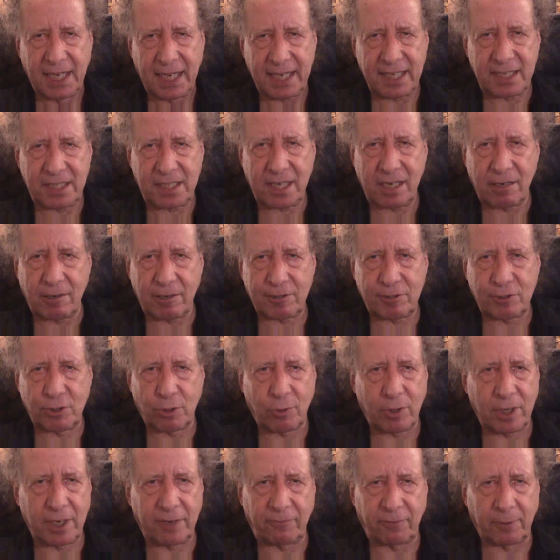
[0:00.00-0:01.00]
a
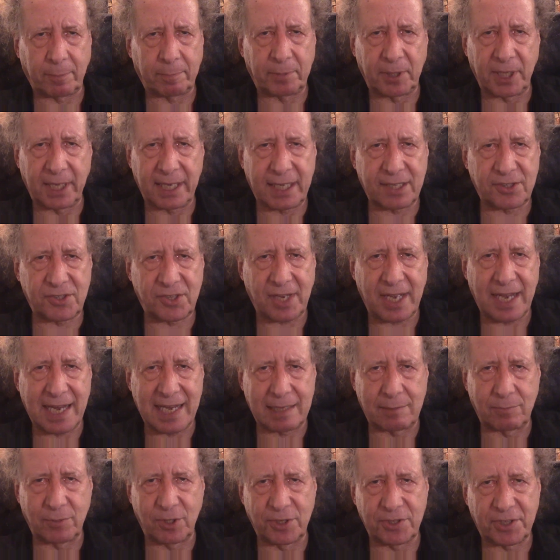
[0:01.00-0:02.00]
territory for plants,
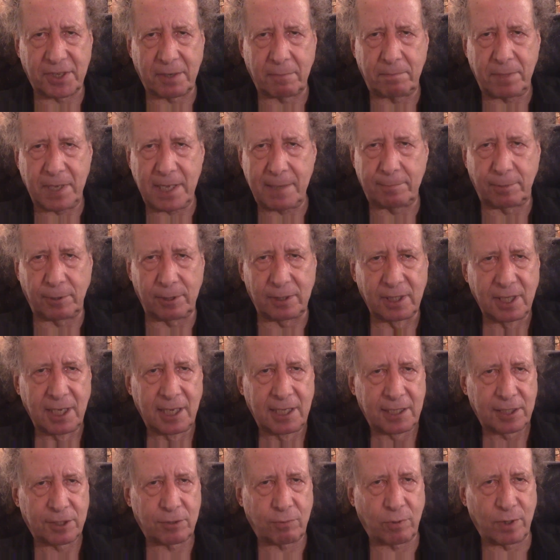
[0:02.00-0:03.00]
animals, and people
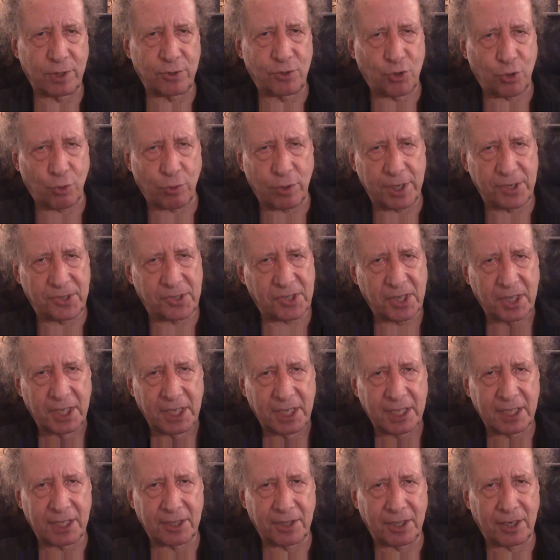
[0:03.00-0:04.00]
to rejoice
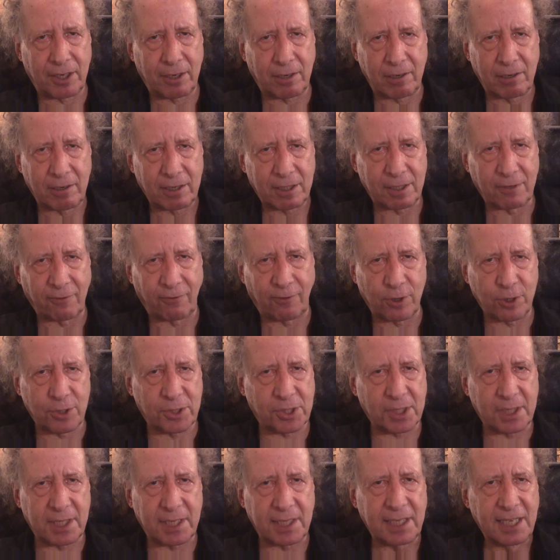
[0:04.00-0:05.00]
in their
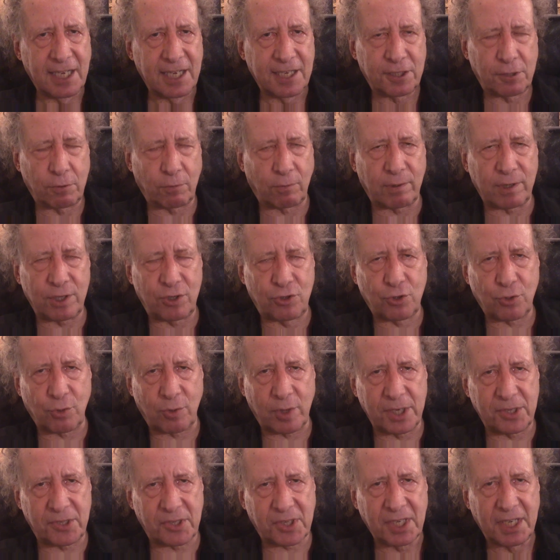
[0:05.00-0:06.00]
diversity, to
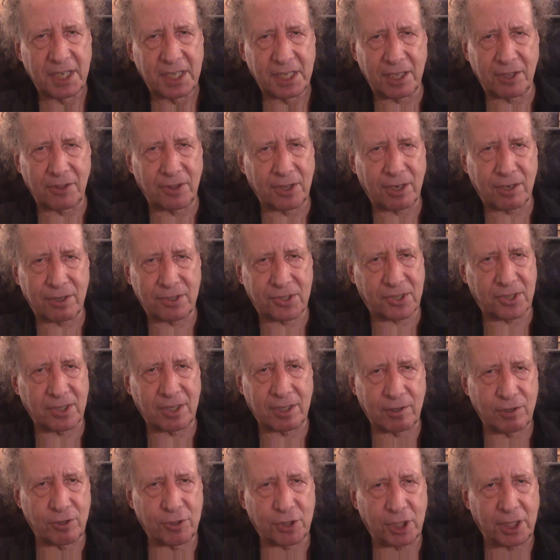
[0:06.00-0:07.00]
rejoice in their
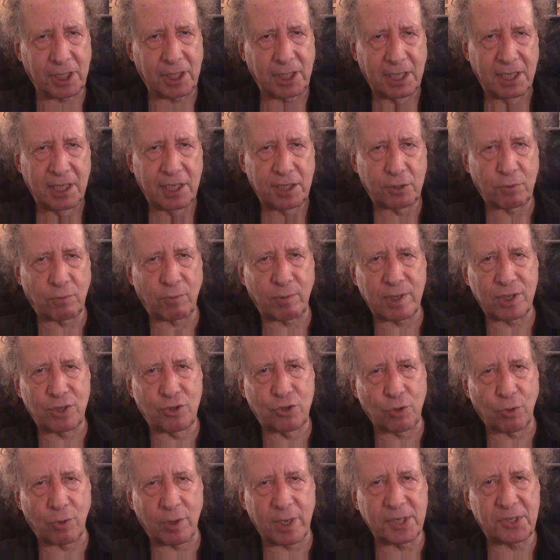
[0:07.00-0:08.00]
synergy, to
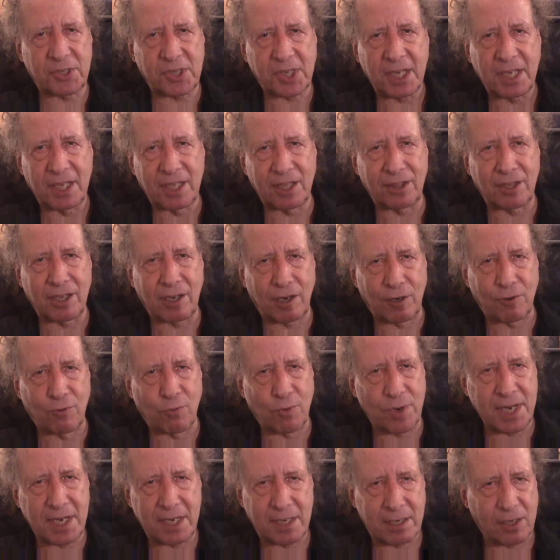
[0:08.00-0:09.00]
rejoice in their
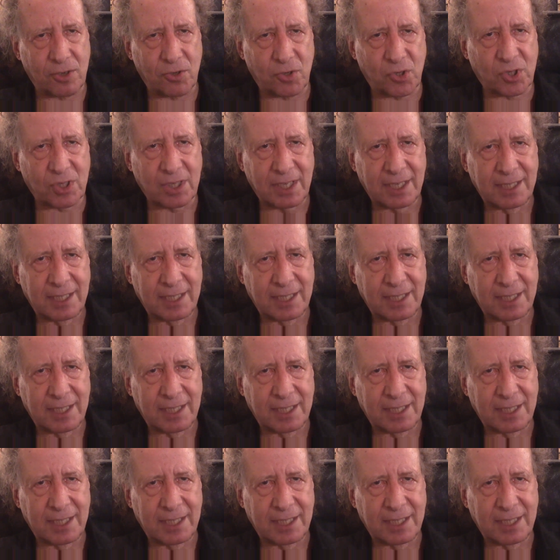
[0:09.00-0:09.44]
greenness.